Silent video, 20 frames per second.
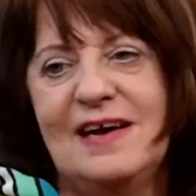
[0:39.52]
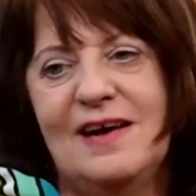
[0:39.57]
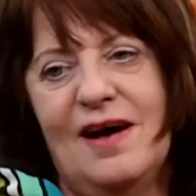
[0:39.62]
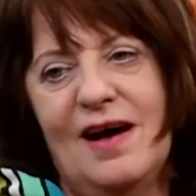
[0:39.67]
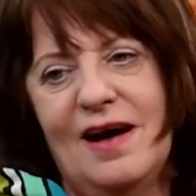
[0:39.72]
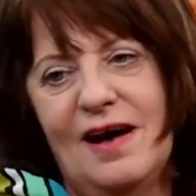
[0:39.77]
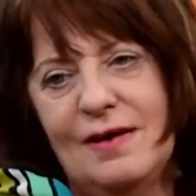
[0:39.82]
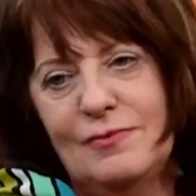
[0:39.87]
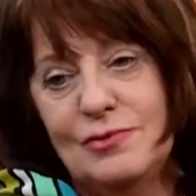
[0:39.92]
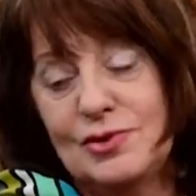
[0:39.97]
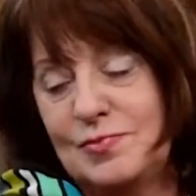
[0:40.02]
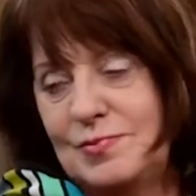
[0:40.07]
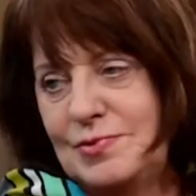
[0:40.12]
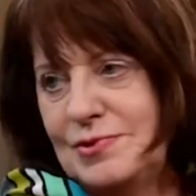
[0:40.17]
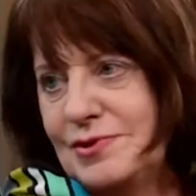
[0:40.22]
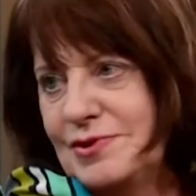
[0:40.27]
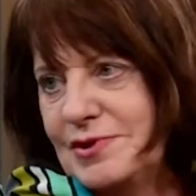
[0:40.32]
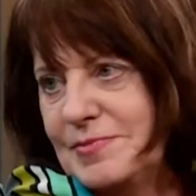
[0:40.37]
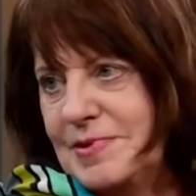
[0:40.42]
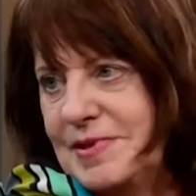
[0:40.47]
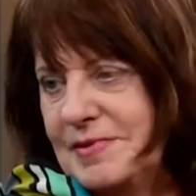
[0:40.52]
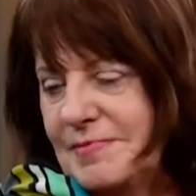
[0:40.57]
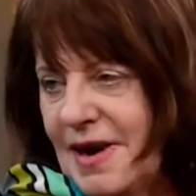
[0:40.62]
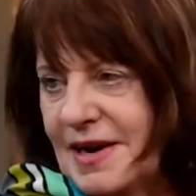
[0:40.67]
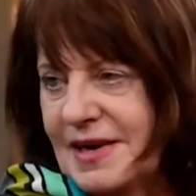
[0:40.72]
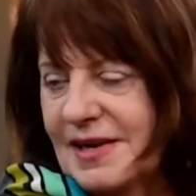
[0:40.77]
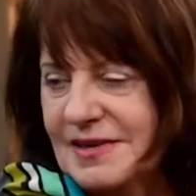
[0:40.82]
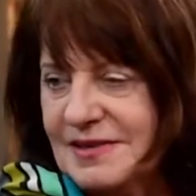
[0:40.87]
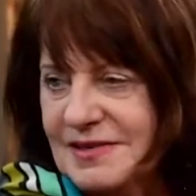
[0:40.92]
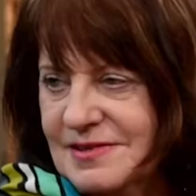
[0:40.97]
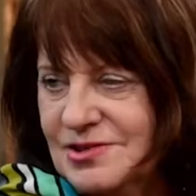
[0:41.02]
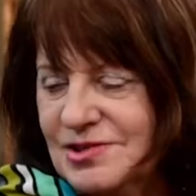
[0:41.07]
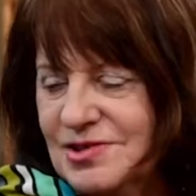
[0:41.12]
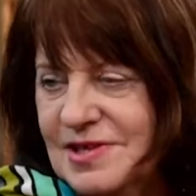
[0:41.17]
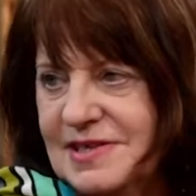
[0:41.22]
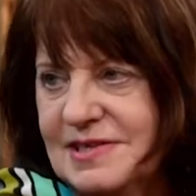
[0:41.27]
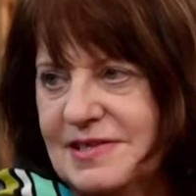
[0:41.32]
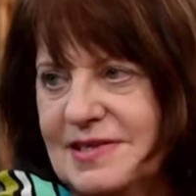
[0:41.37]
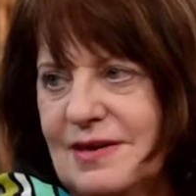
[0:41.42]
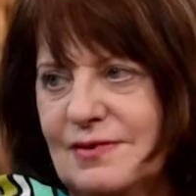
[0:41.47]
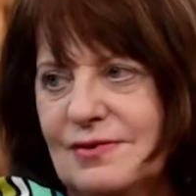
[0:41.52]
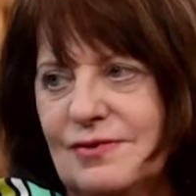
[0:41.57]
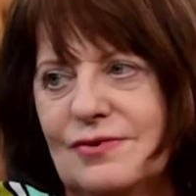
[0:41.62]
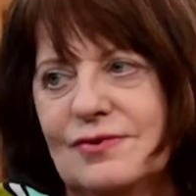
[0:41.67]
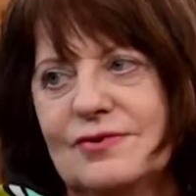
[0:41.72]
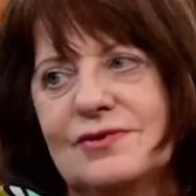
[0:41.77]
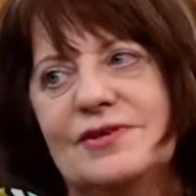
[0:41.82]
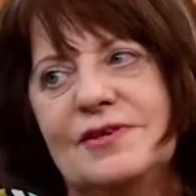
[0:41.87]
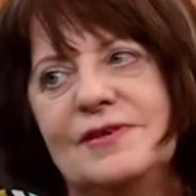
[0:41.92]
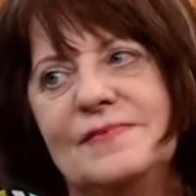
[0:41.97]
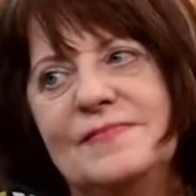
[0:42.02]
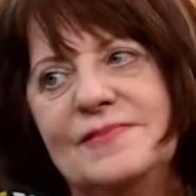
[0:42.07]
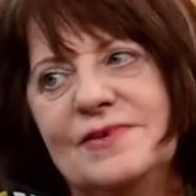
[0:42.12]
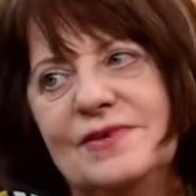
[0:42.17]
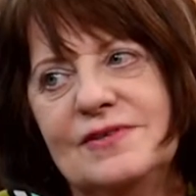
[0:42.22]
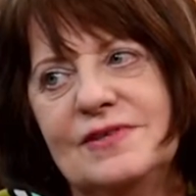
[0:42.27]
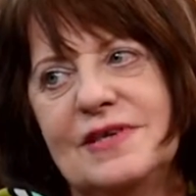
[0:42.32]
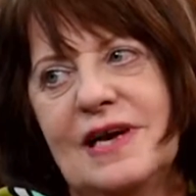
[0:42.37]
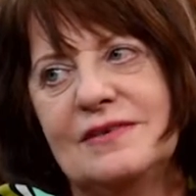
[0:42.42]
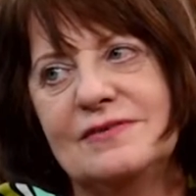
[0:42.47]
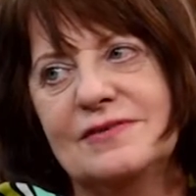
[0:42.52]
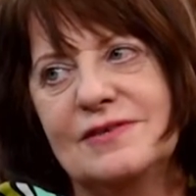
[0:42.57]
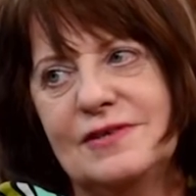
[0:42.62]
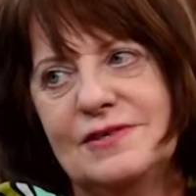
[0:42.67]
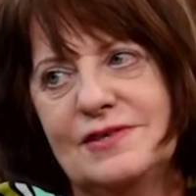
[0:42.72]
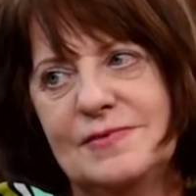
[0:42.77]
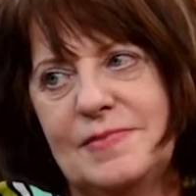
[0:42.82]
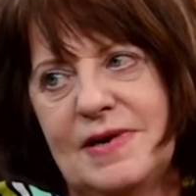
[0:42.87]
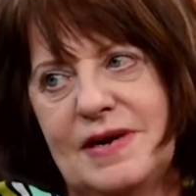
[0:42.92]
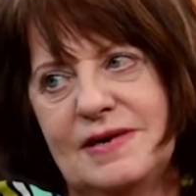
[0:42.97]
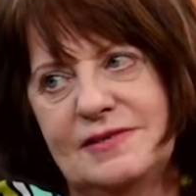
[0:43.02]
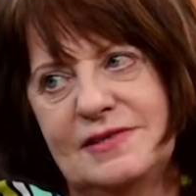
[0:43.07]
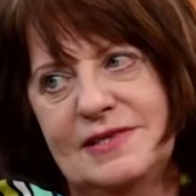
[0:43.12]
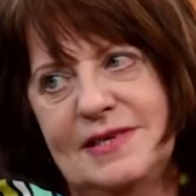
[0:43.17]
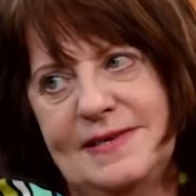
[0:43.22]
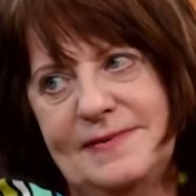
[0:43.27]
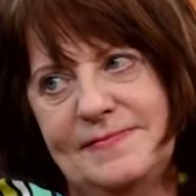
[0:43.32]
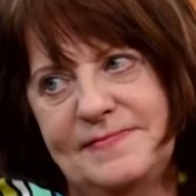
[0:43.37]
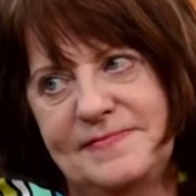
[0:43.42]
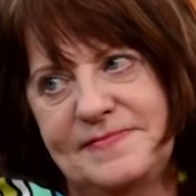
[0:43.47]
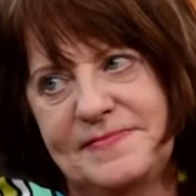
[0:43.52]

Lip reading: I was brought up in mining country in South Yorkshire, on the outskirts of Barnsley.